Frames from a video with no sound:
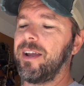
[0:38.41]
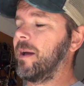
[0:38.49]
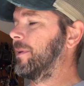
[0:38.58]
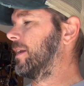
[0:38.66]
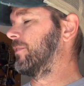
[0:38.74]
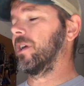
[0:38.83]

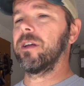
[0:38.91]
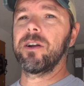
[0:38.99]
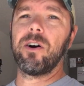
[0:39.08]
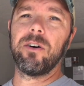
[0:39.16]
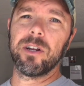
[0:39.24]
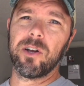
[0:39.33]
I'm not even gonna
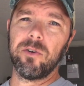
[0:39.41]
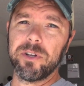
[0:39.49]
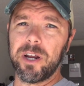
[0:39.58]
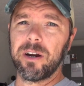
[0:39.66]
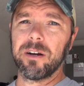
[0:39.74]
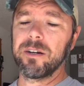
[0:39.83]
call it a cold
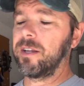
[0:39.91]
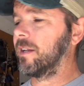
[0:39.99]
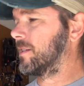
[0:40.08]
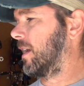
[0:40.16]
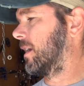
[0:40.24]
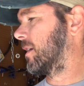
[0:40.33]
air
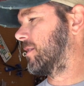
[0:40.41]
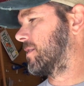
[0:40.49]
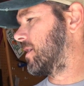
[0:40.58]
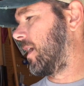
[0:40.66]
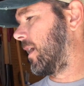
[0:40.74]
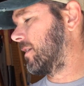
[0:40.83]
intake because it's
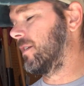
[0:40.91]
not.